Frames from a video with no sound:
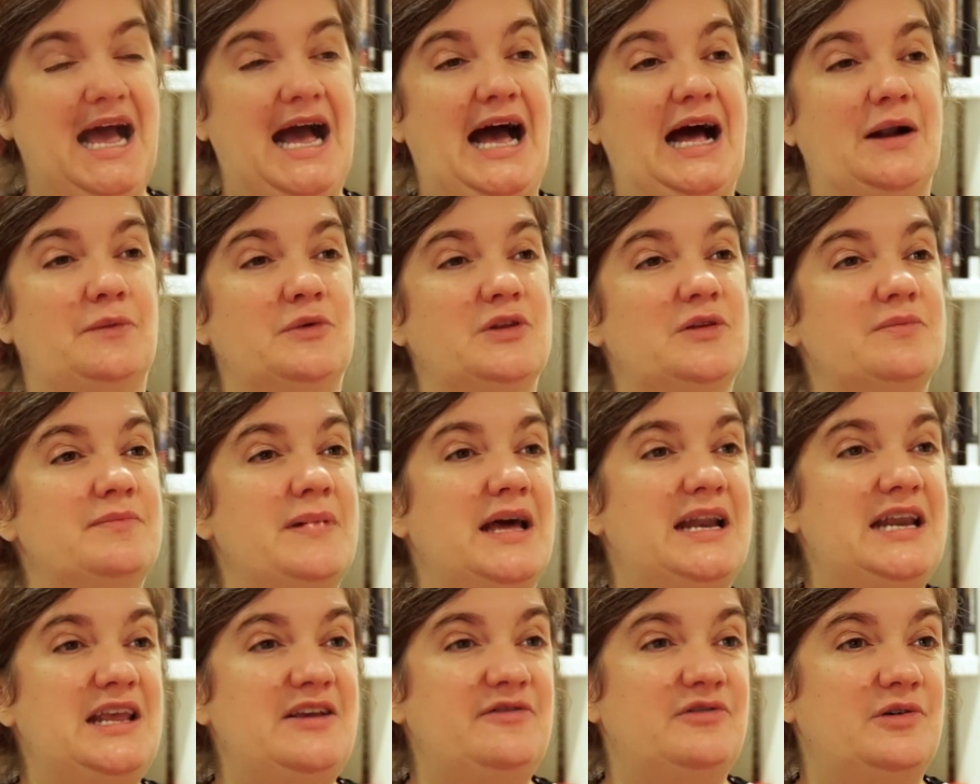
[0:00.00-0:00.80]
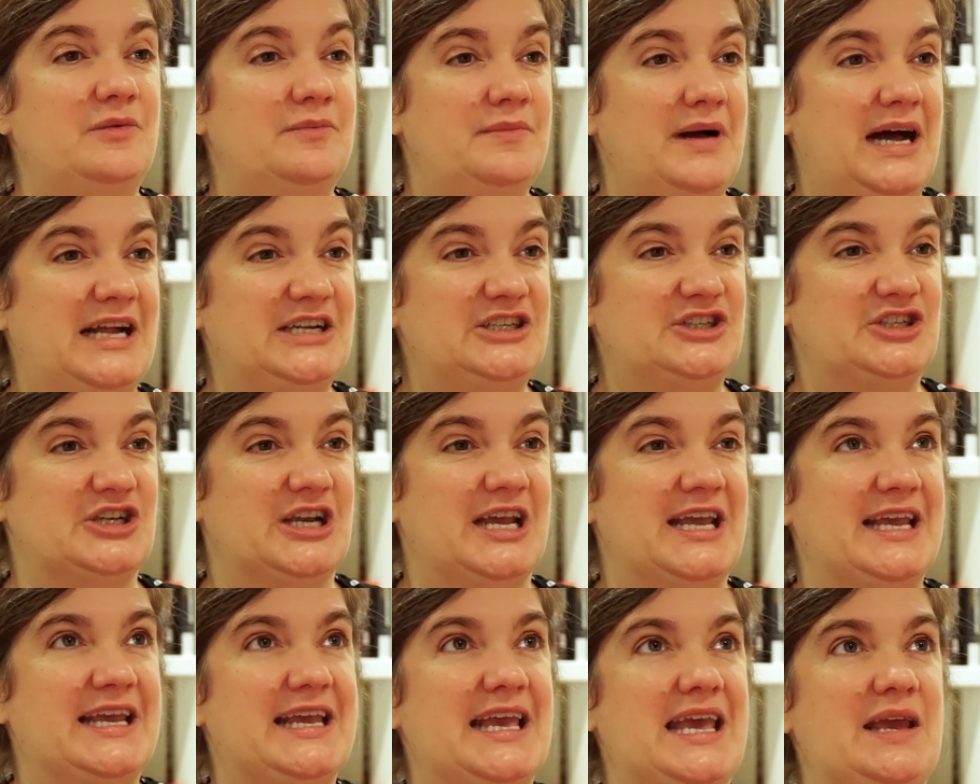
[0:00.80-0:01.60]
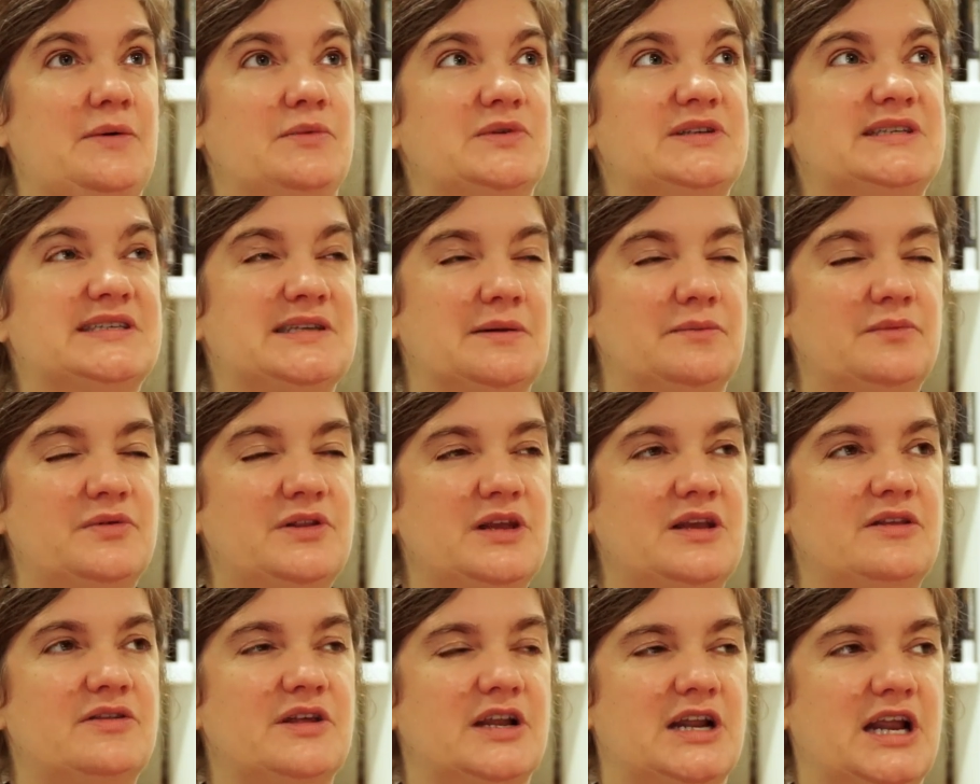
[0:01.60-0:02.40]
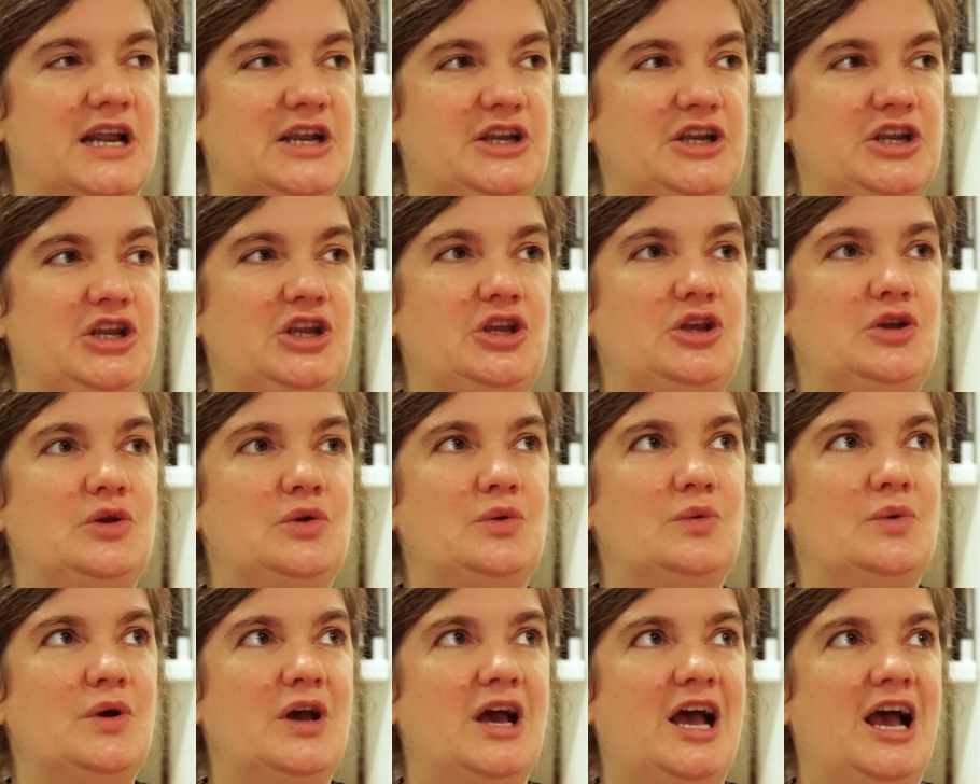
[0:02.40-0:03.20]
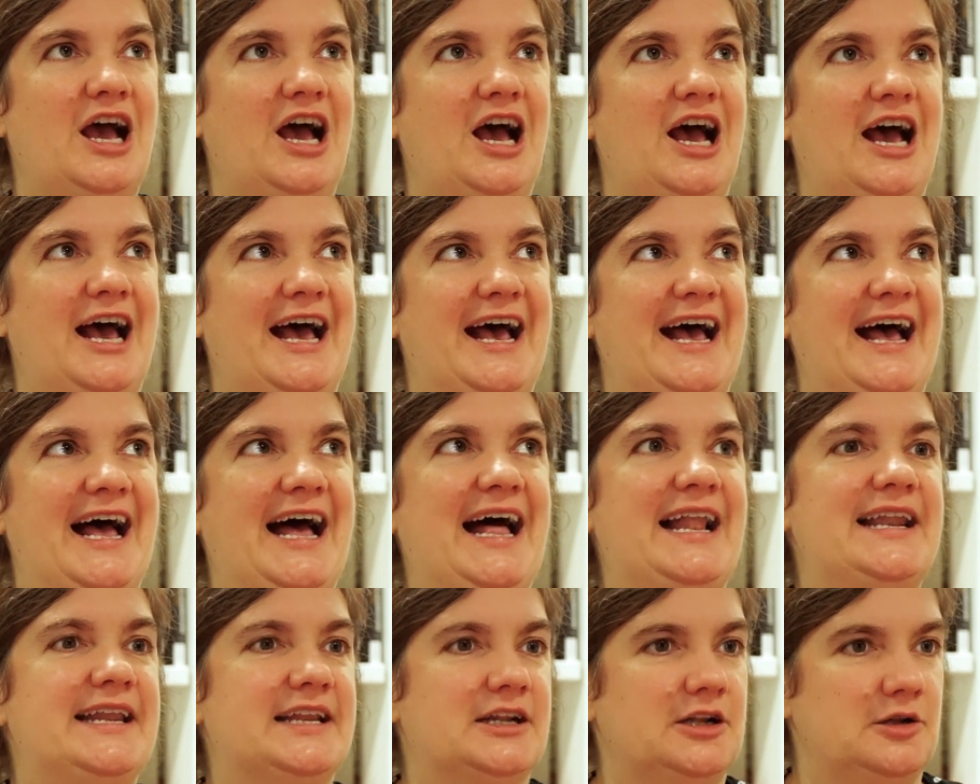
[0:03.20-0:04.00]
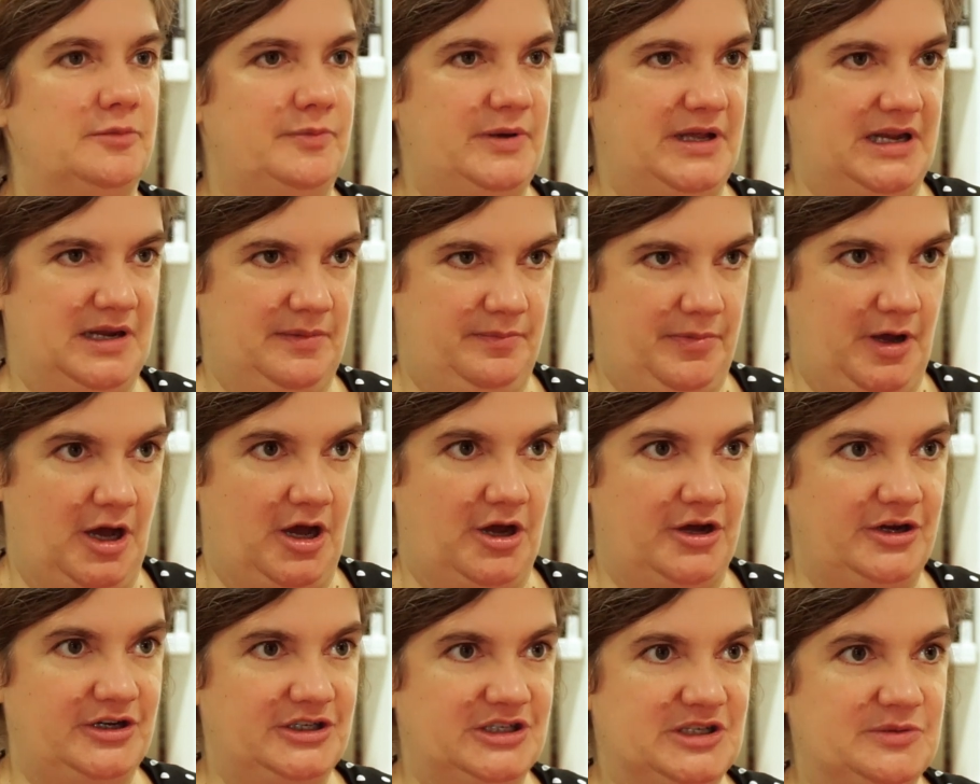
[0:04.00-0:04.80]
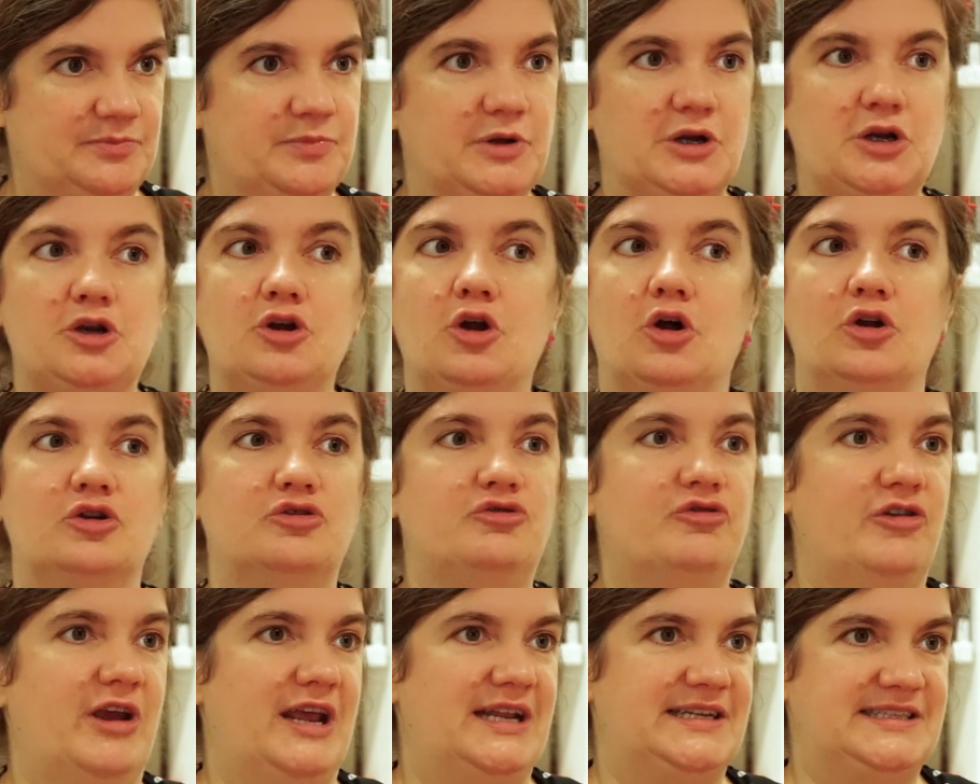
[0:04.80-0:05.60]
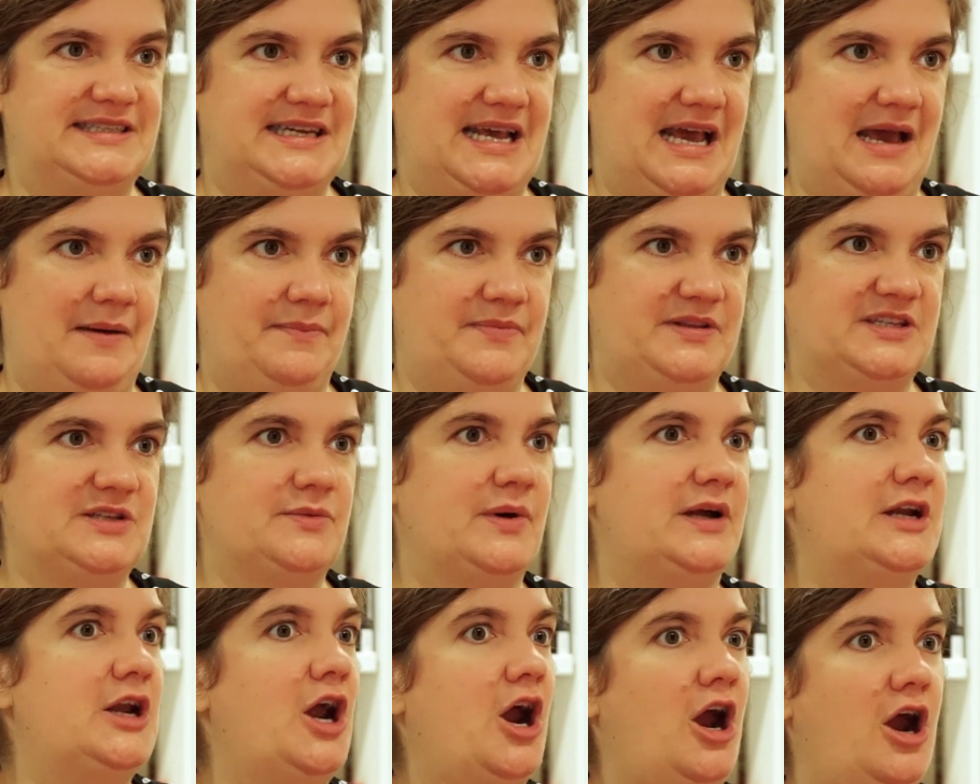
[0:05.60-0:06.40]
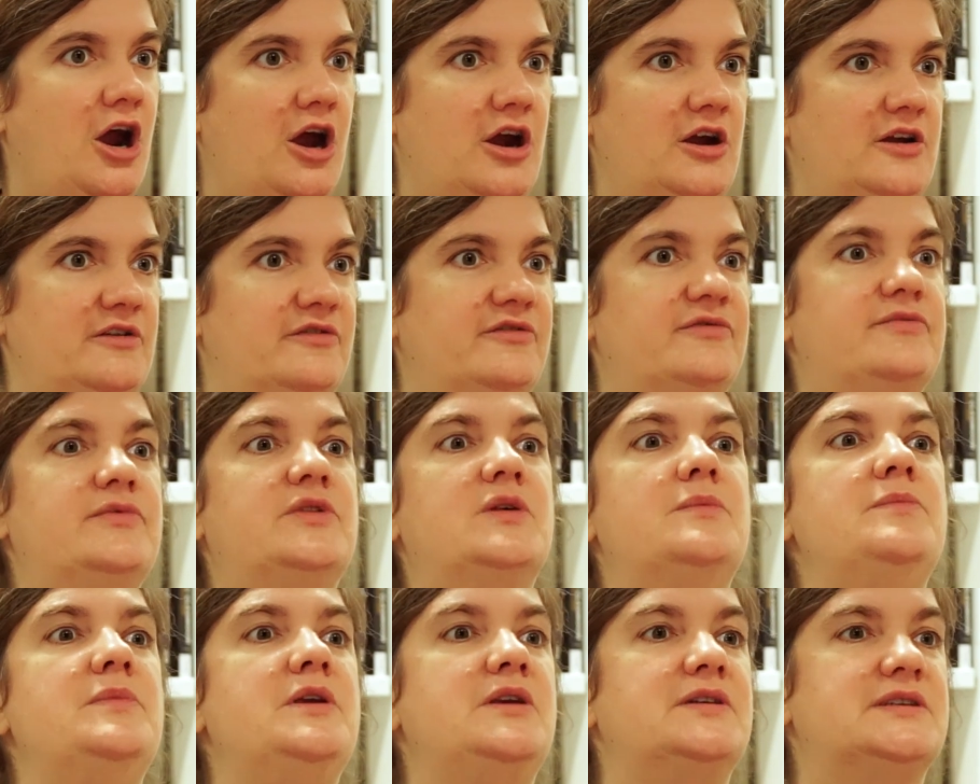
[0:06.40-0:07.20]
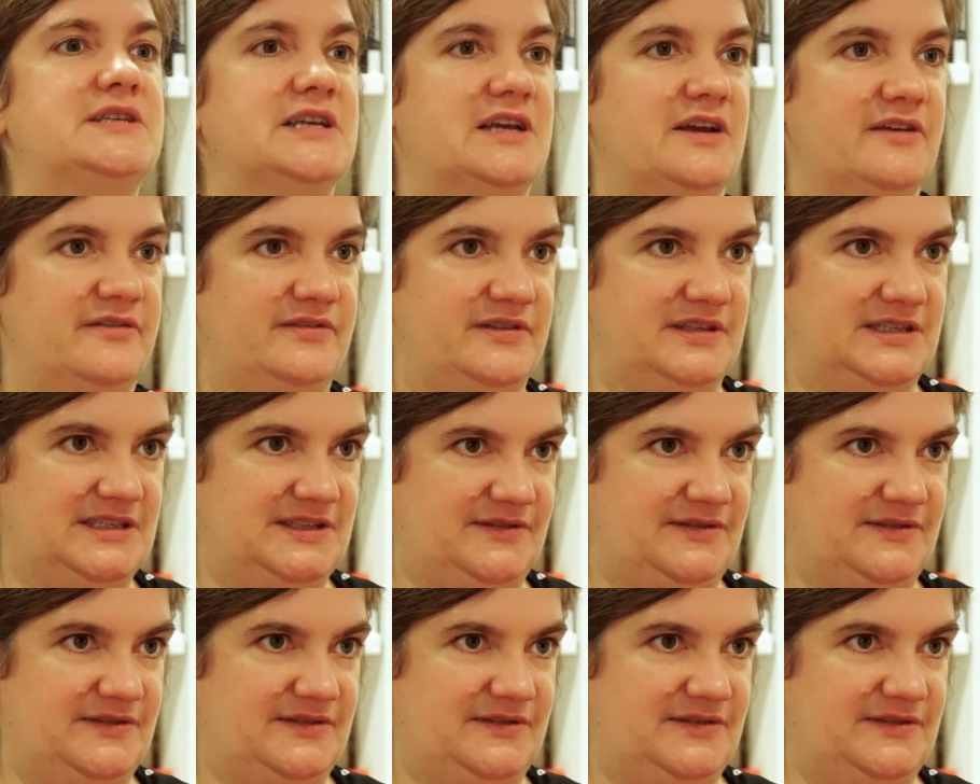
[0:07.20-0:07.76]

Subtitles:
And with medieval magic, it was something that I knew a little bit about, but not in great depth. So I'd heard of the music of the